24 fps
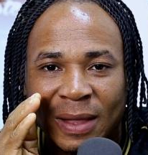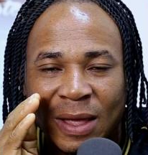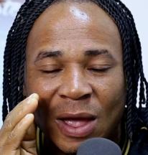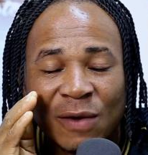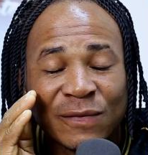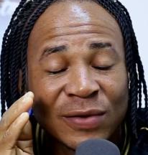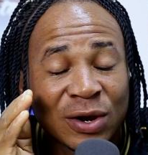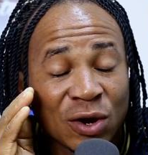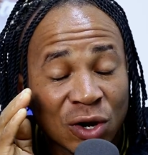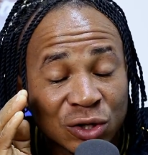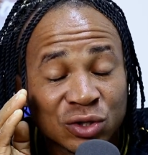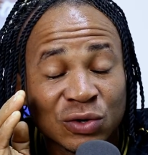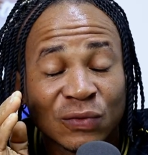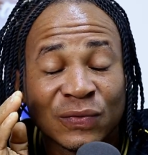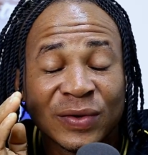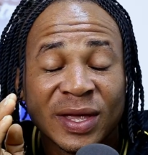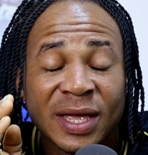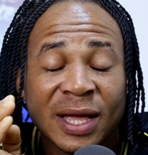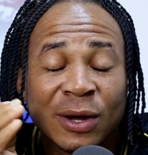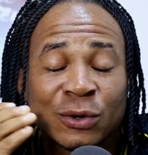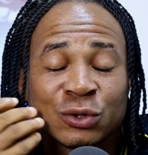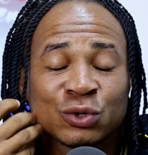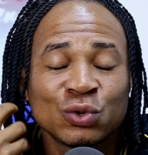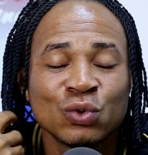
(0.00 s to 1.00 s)
You have a lot
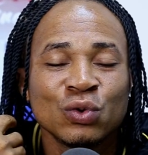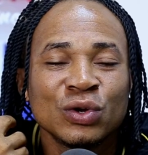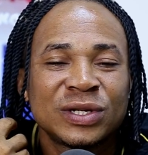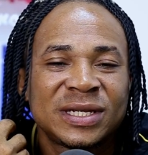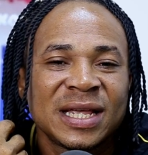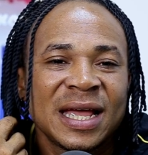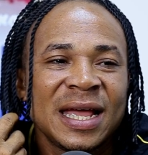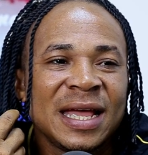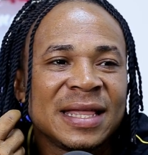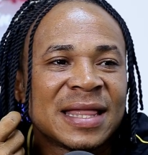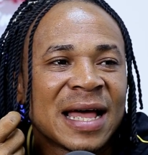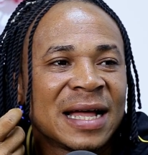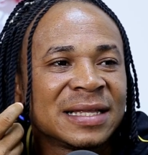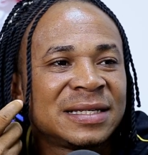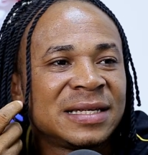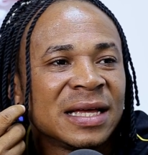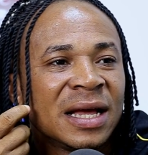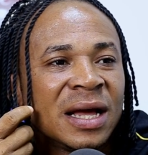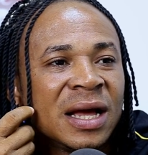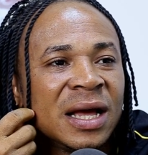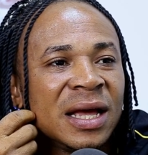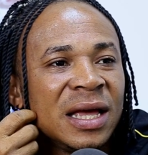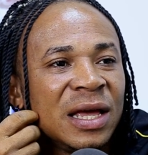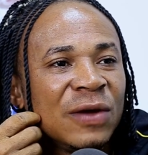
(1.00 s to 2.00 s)
of girls who say
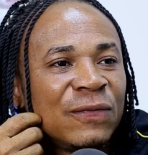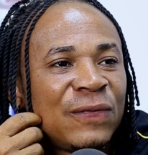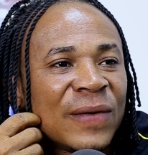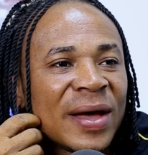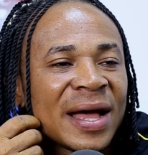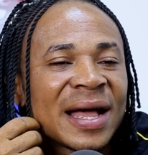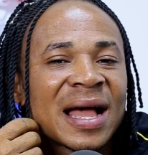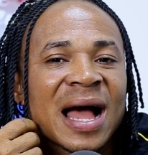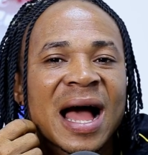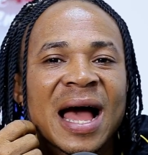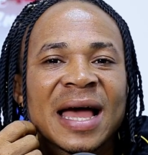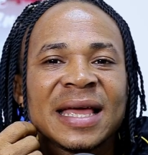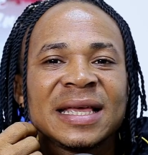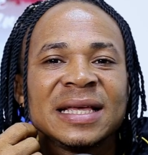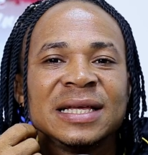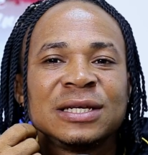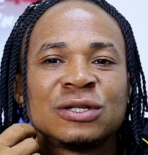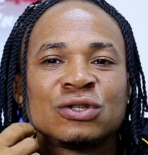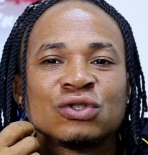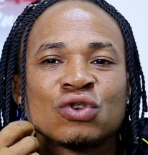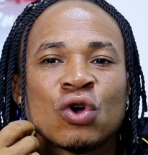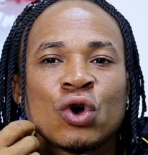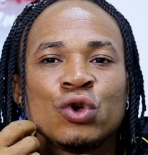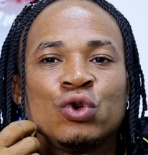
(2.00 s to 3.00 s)
that if a guy
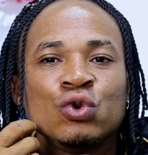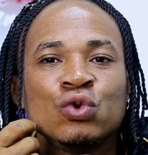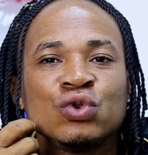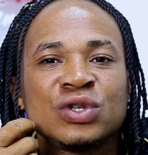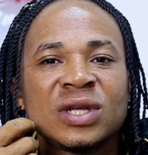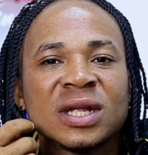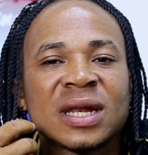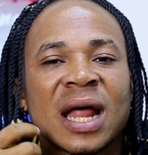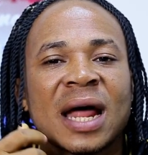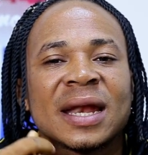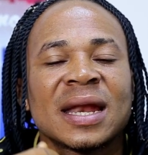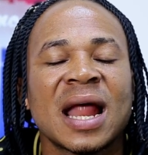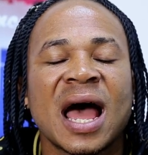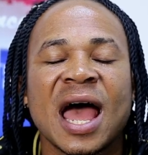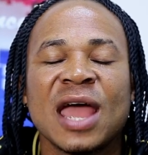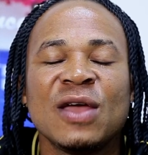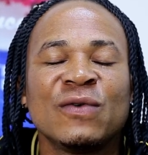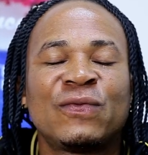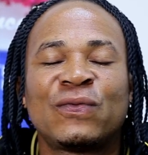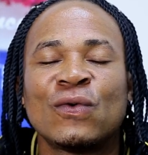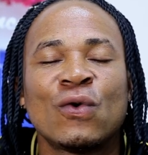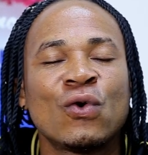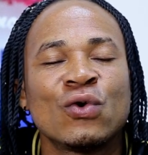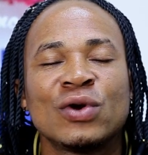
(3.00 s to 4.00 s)
is not using an
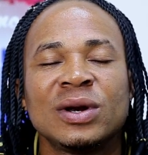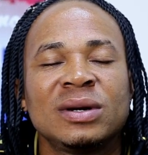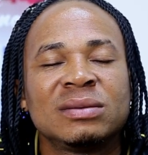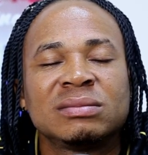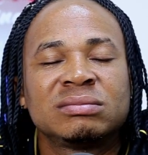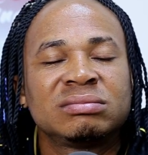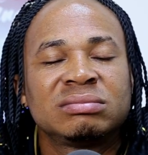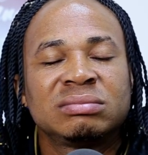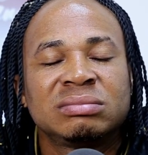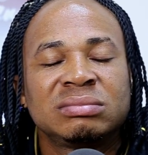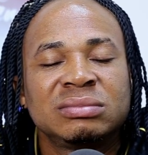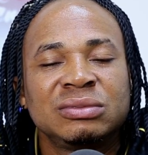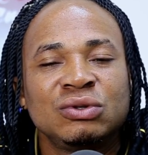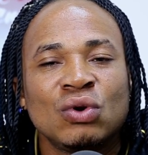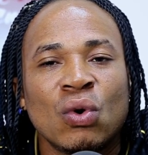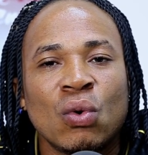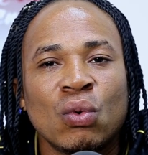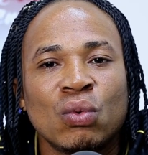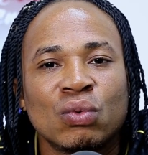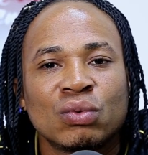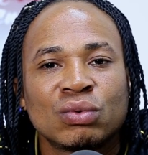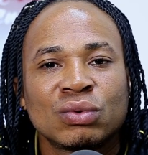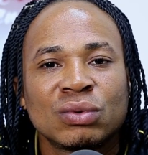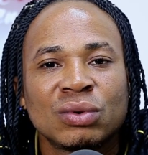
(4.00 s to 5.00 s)
iPhone,
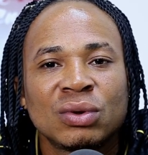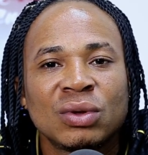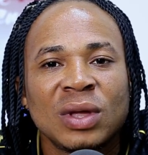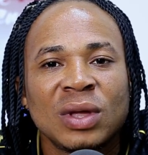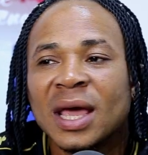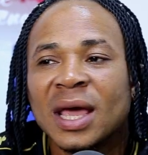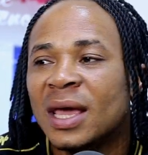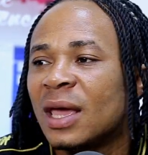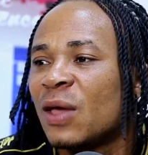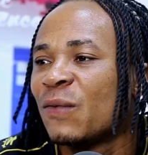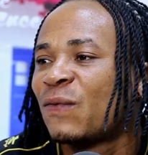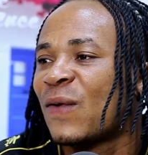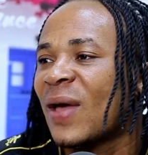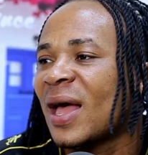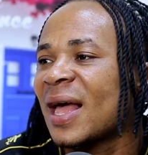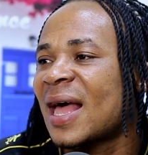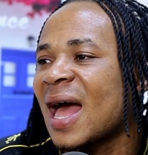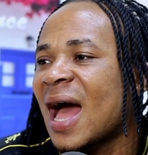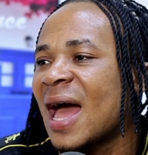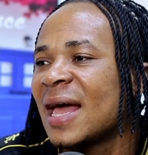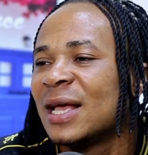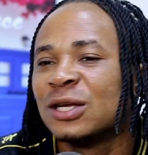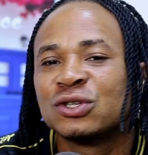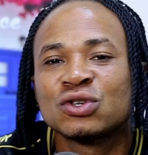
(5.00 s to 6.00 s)
no. If a
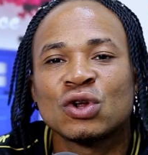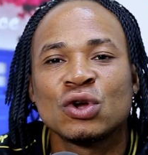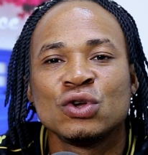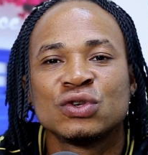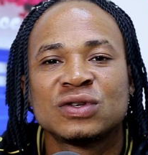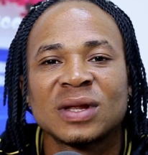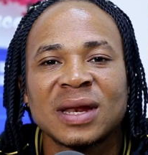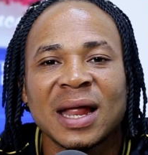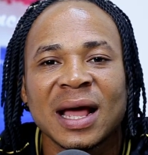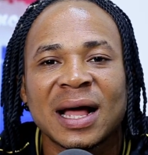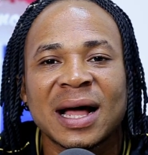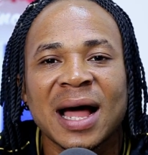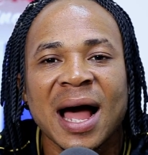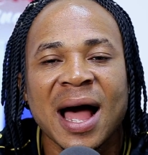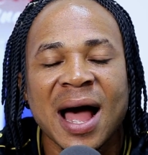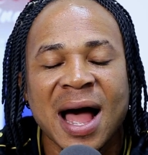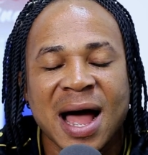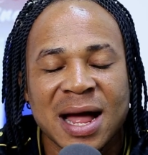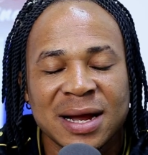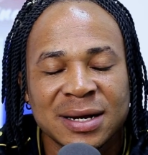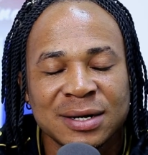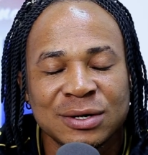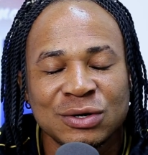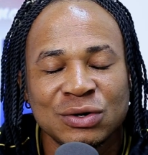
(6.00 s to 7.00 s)
guy is not using a
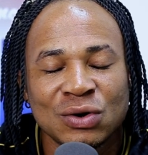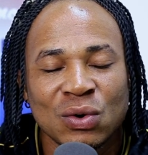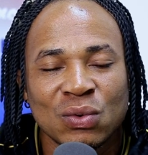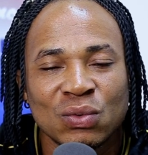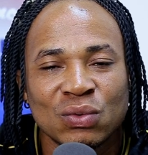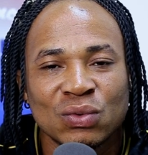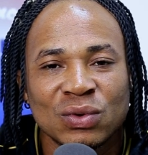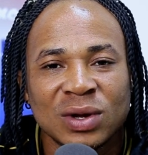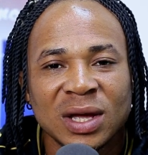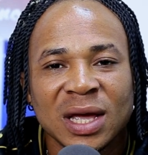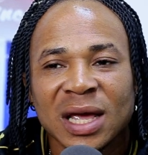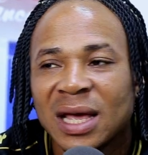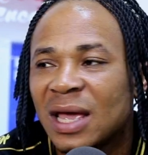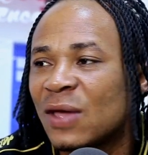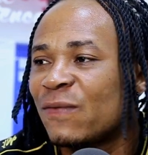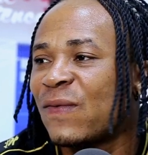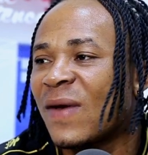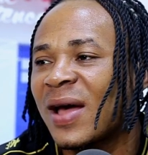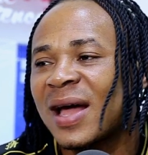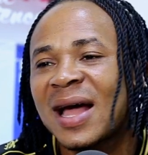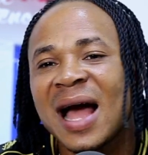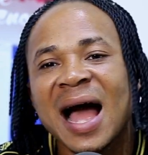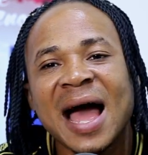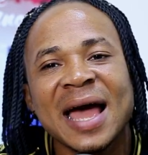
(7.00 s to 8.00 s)
car, no.
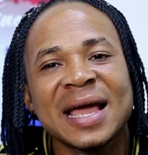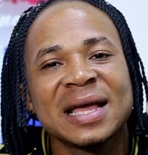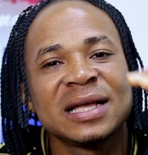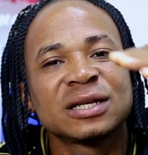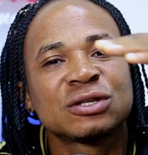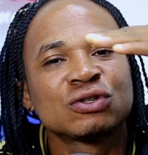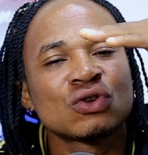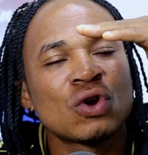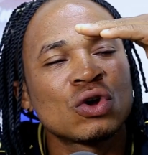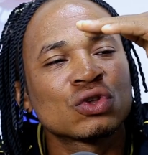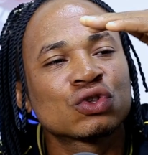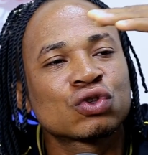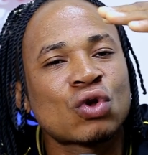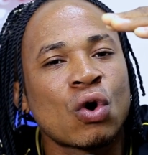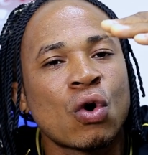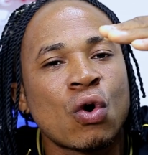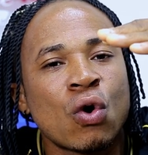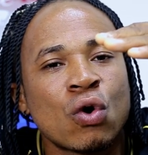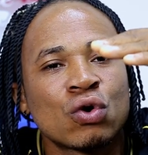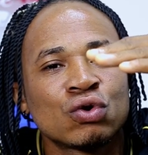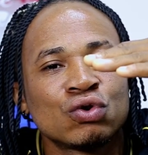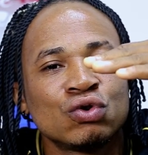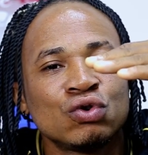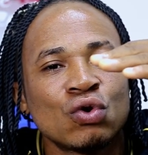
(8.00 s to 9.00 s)
If a guy is not
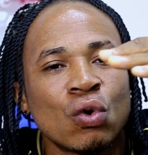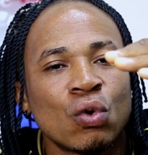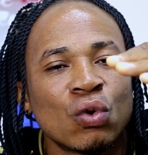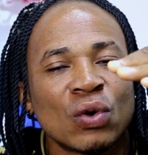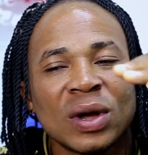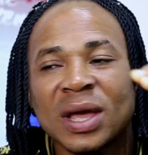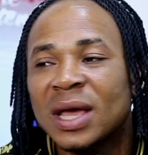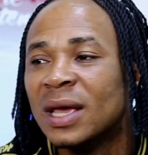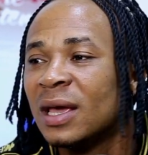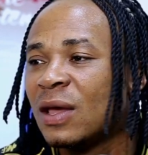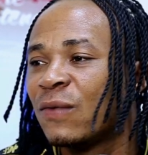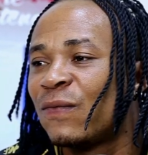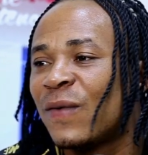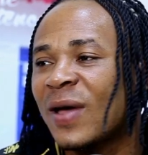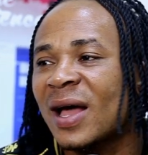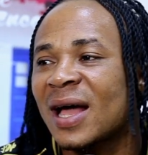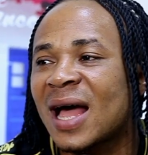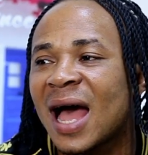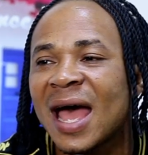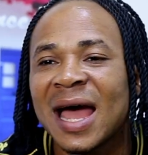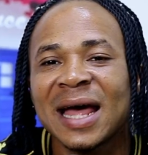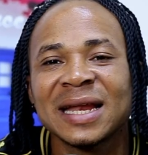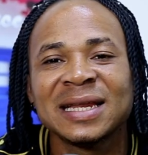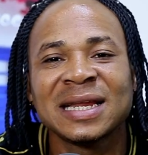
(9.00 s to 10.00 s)
tall, no. If a
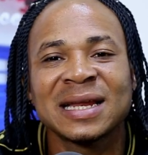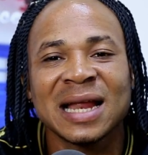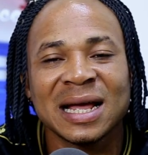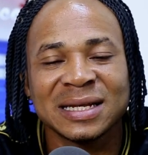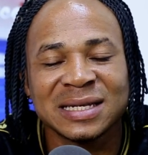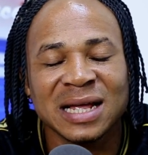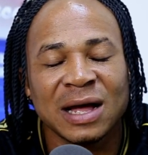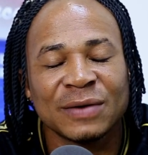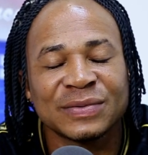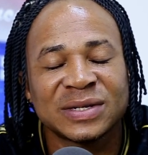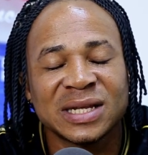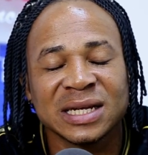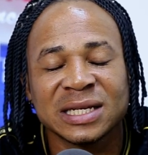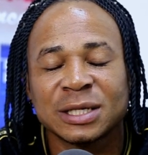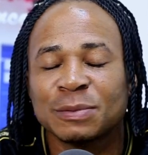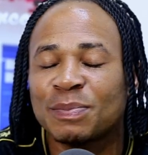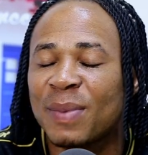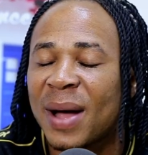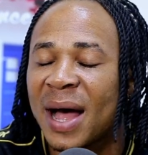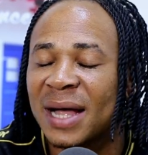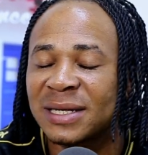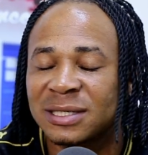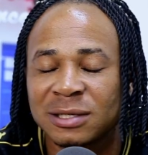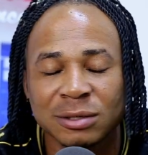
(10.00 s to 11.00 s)
guy doesn't have 6
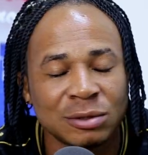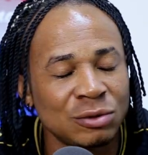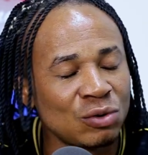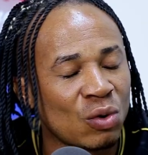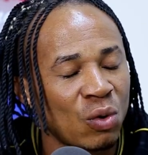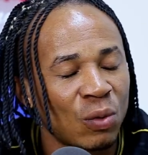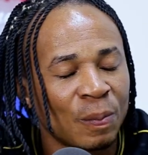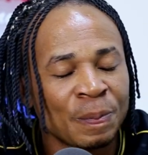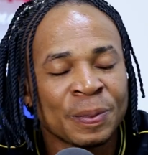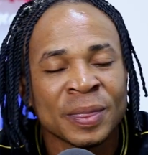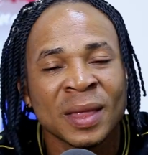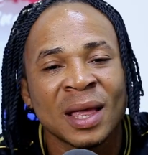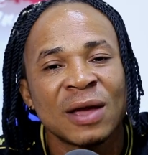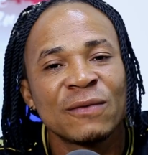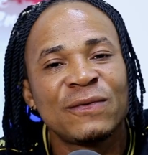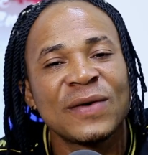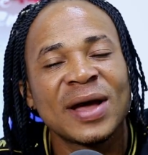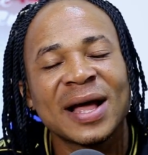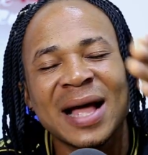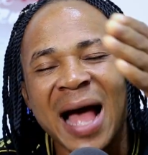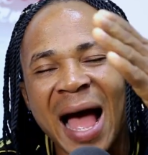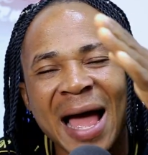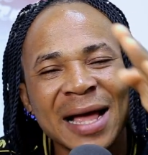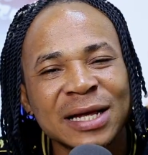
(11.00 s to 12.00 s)
bars, no.
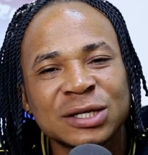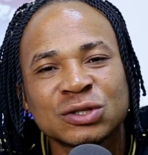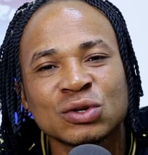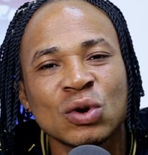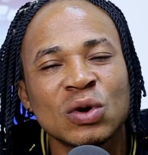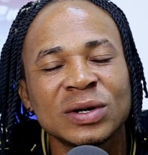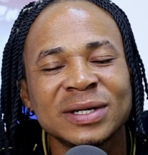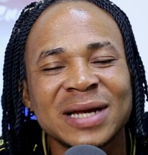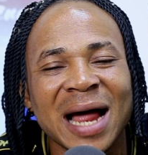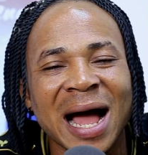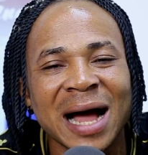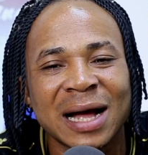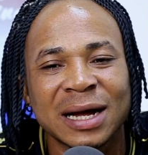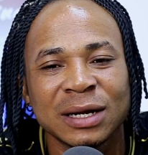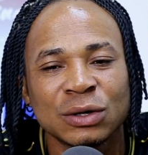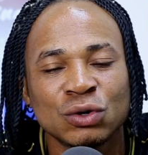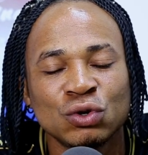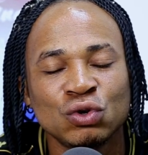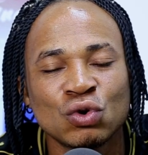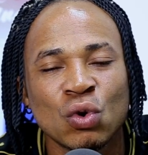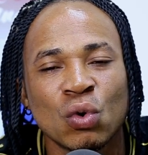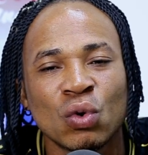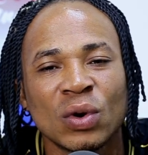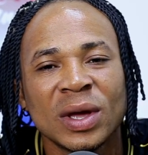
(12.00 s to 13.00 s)
If a guy is not dark,
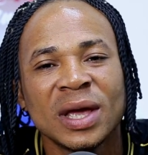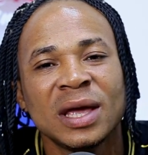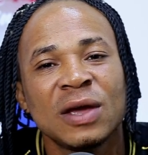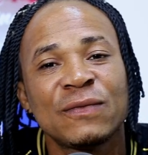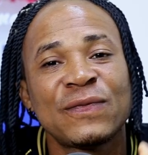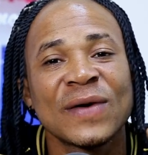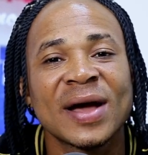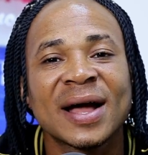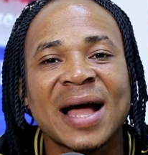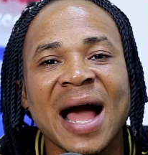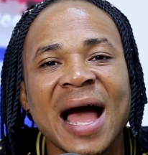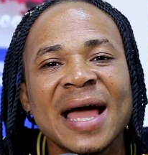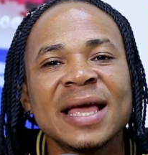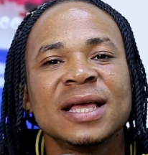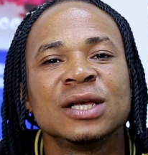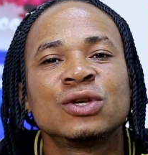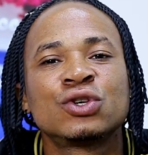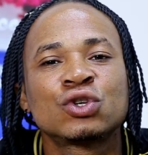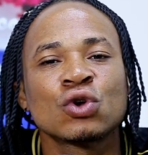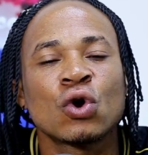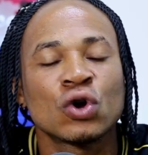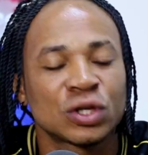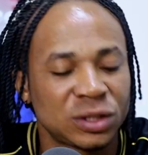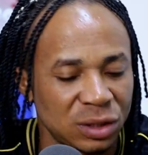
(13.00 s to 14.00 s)
no. If a guy
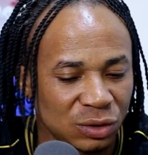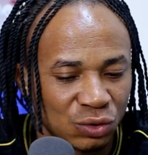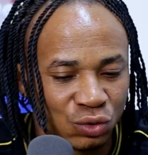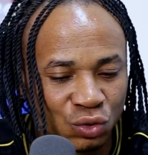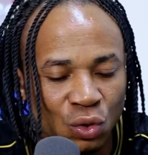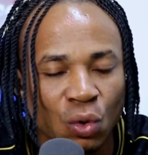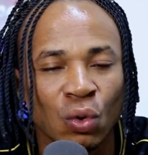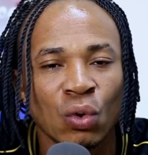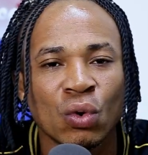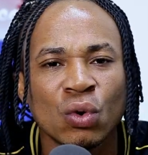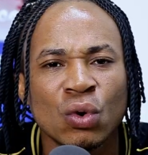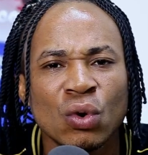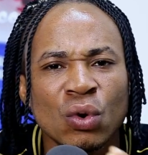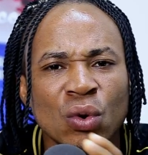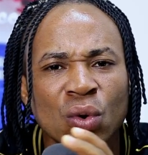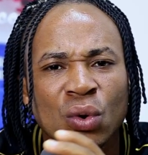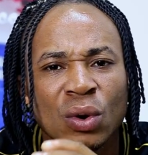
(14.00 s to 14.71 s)
is short, no.